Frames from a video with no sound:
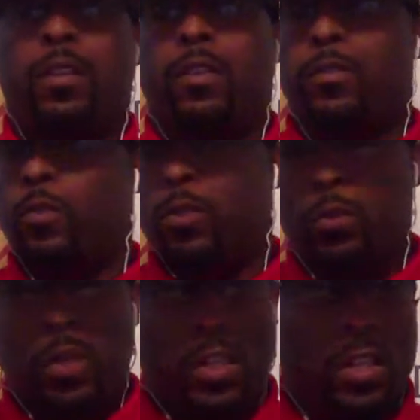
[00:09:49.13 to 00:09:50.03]
If you two
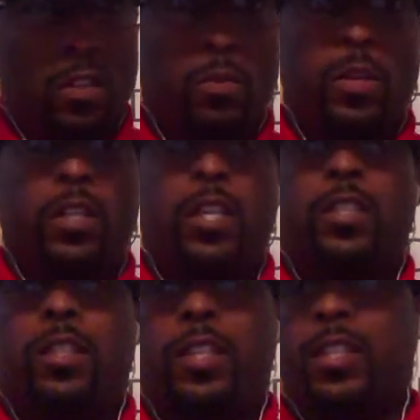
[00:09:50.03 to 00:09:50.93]
want to get in the ring,
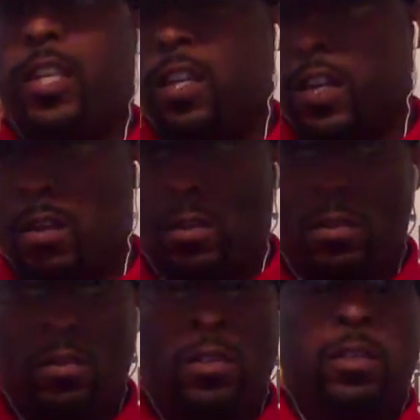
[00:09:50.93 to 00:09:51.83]
let's get it on.
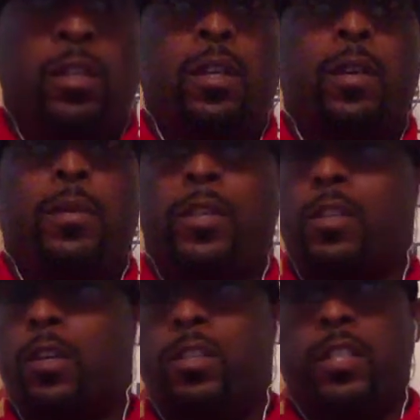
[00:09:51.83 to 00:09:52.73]
It's
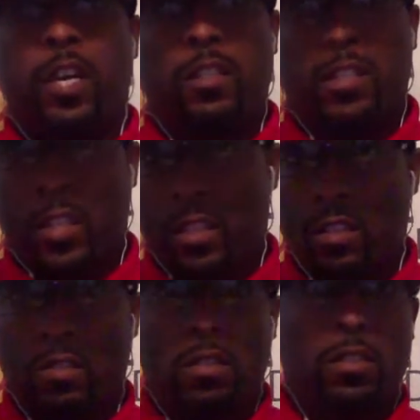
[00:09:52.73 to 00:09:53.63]
going to sell
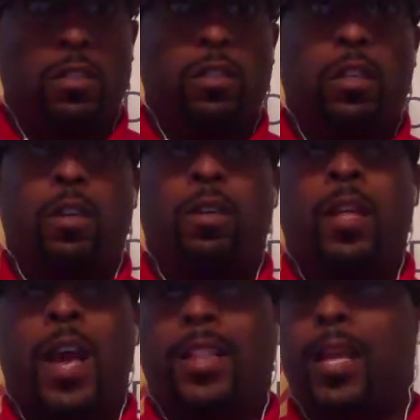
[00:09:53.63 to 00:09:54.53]
tickets, you know.
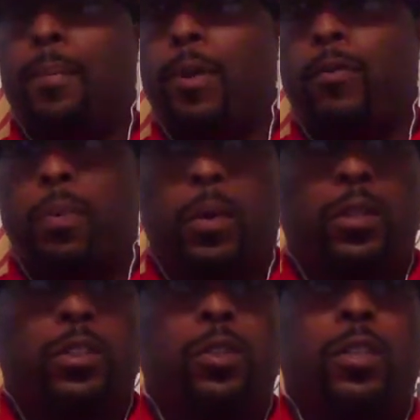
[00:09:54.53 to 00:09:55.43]
I think both
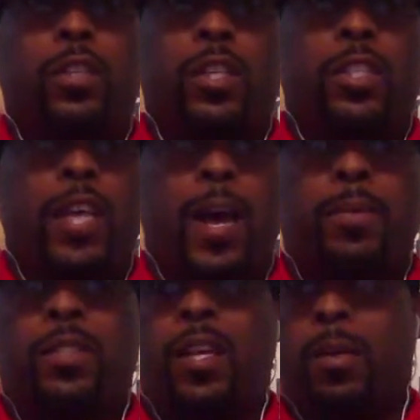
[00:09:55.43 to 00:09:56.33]
promoters do a good
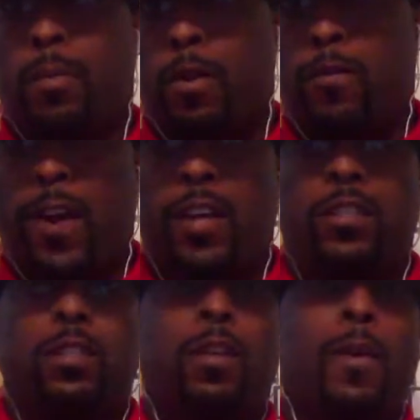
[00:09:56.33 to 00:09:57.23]
job of selling both
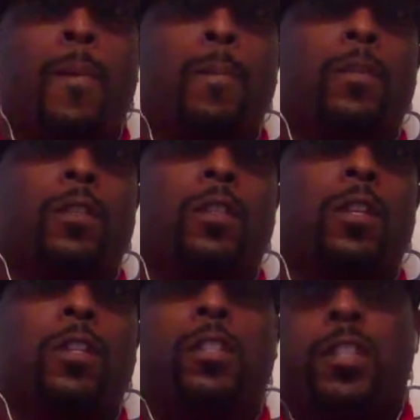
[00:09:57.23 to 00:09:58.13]
fighters. So it's
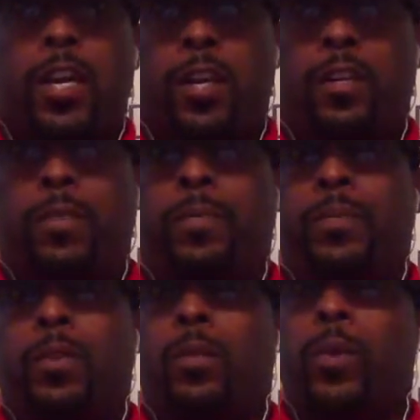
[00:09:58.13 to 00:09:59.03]
going to sell.
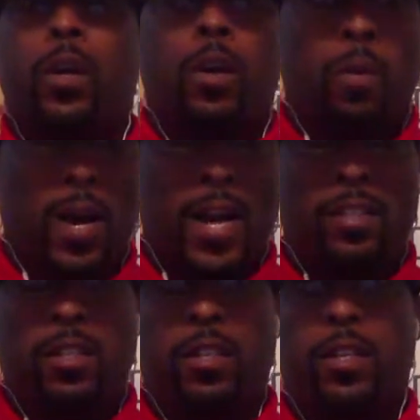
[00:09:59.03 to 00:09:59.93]
we're going to
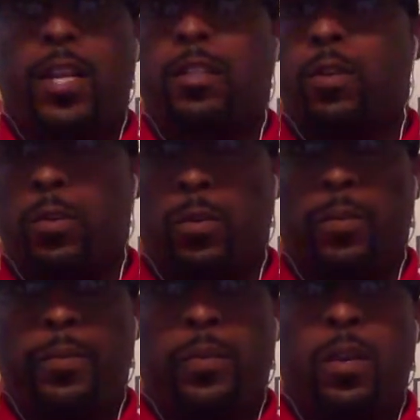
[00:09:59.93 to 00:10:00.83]
watch. That's cool.